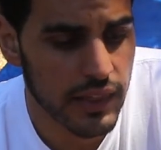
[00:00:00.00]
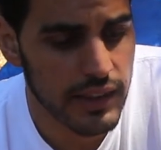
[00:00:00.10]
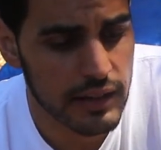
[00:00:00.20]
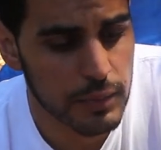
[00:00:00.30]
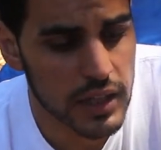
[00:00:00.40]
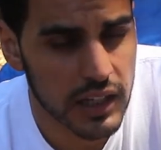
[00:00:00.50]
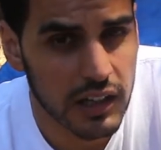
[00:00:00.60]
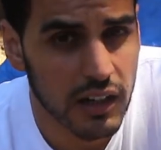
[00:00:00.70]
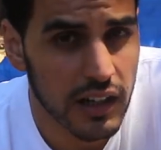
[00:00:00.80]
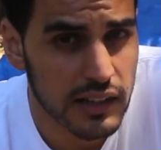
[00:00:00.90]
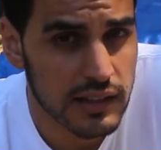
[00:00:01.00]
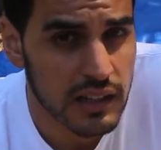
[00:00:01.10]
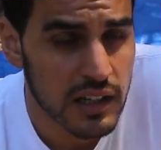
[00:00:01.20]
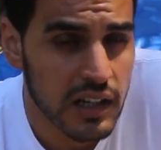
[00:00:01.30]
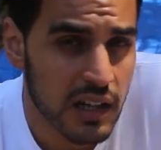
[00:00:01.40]
this beacon
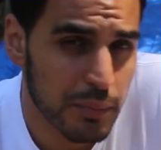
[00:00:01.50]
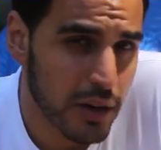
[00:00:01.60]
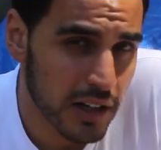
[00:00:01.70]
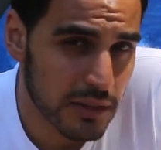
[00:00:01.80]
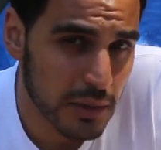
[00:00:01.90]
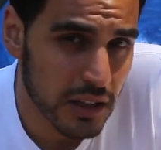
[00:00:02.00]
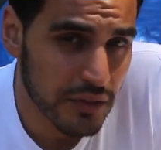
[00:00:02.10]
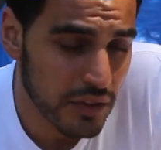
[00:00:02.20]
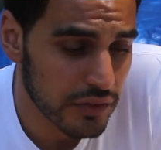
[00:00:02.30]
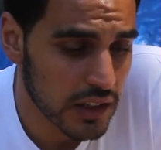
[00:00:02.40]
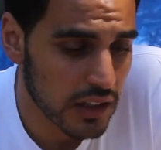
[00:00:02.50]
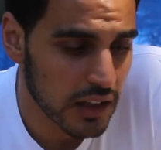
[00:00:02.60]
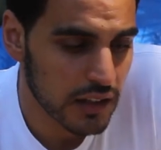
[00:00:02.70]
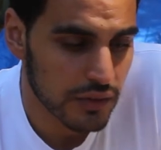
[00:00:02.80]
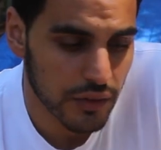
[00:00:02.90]
costs approximately $50,
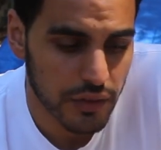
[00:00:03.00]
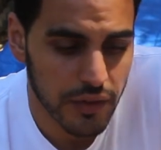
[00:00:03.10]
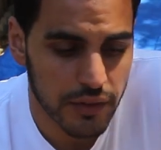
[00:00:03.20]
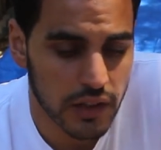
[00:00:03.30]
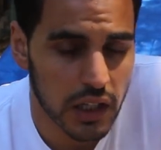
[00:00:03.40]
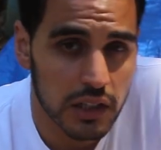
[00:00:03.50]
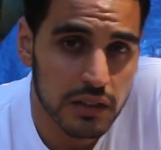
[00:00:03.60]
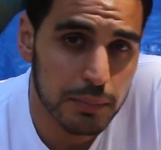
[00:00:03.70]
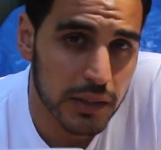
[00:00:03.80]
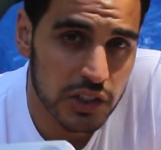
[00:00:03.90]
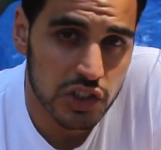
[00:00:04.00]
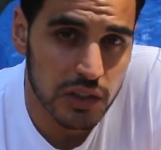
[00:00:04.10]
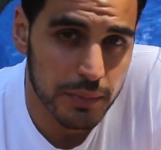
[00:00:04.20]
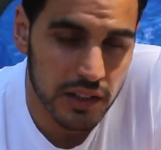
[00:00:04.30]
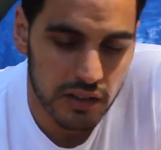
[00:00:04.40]
$55 plus
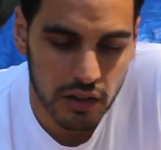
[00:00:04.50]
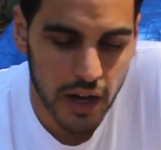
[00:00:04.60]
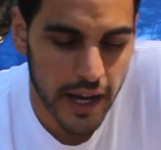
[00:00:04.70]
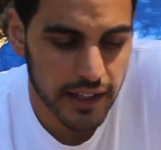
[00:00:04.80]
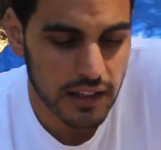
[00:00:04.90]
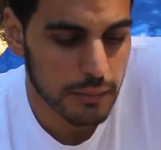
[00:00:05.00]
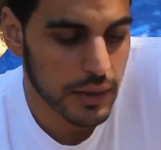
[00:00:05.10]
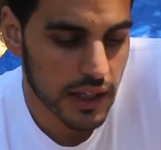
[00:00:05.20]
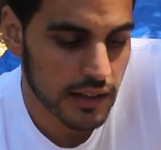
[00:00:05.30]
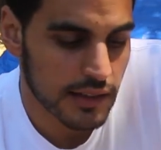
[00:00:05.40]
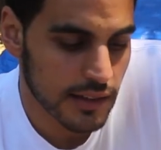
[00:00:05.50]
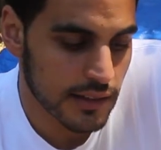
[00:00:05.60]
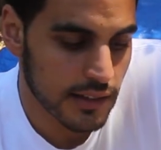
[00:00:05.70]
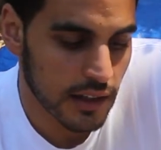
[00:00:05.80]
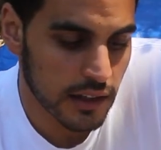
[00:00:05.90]
shipping so I ended up paying
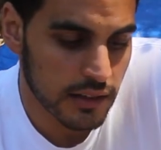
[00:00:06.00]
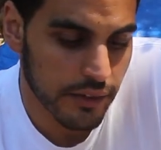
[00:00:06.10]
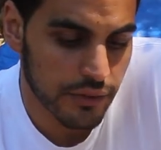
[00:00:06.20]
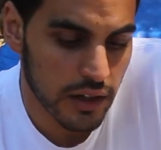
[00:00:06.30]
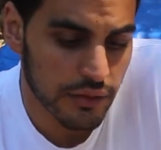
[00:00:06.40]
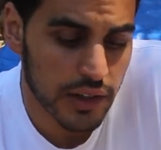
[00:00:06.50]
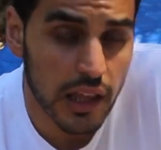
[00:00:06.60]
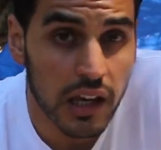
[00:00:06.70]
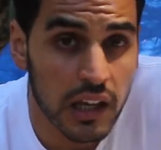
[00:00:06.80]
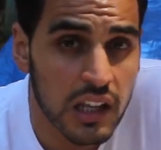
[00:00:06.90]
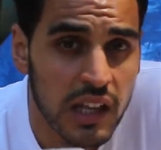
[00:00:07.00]
$60 after everything.